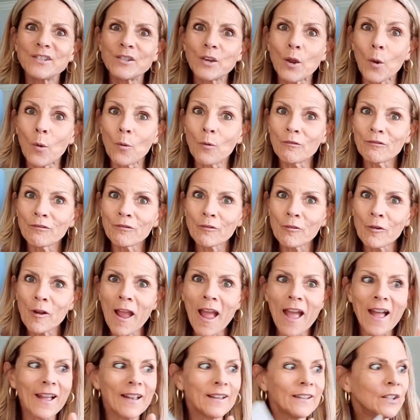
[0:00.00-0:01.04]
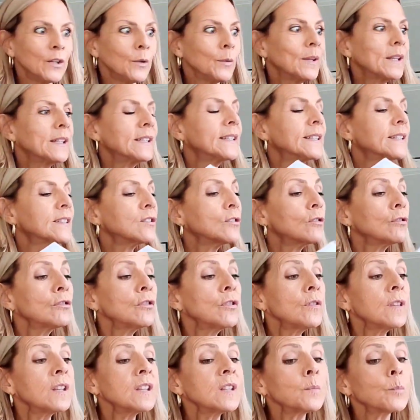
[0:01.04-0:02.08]
don't fret. You can still
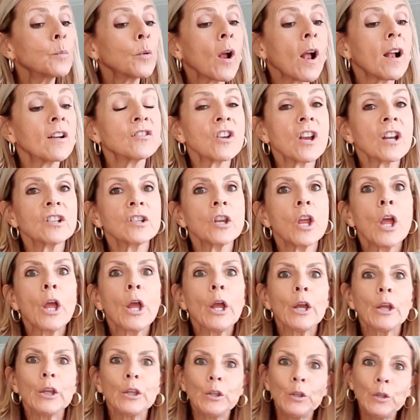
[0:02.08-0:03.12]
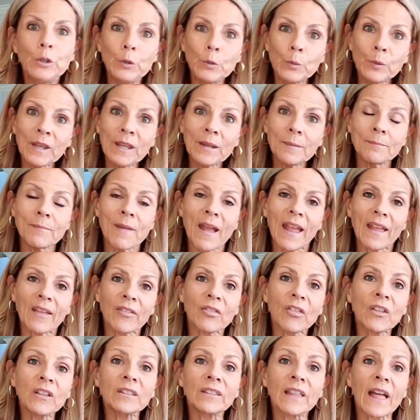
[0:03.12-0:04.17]
do this project. You can
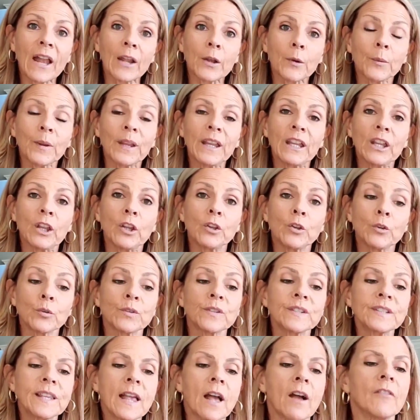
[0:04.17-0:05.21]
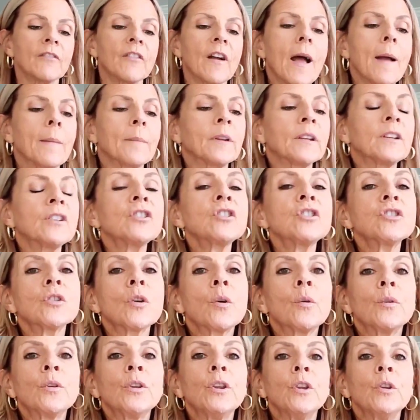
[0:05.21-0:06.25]
make the lettering yourself. I'm going to
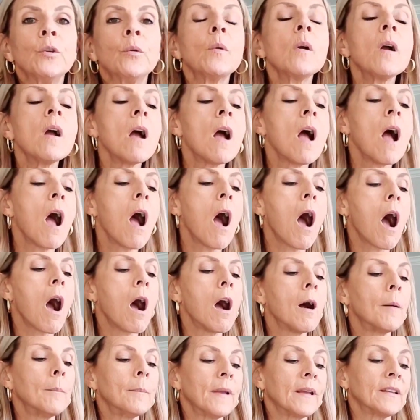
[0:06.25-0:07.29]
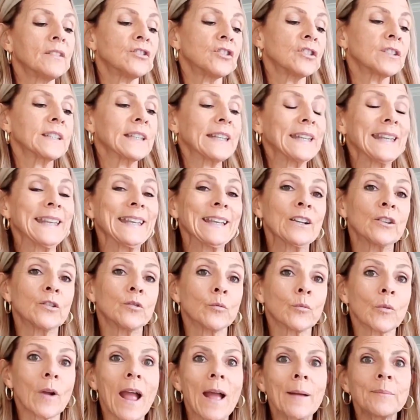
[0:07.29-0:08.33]
show you, um, just
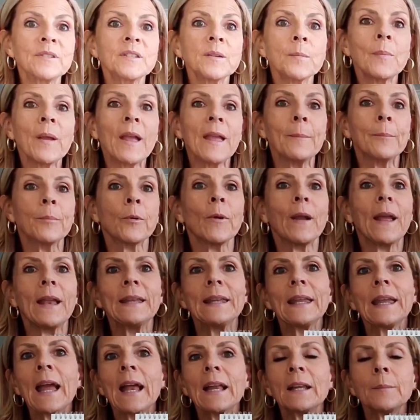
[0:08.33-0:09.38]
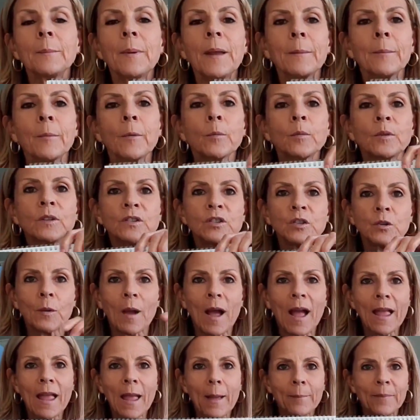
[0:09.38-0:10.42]
grab some paper. Any kind of paper will do.
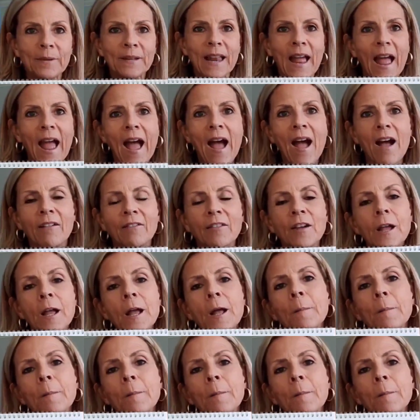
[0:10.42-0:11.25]
I happen to have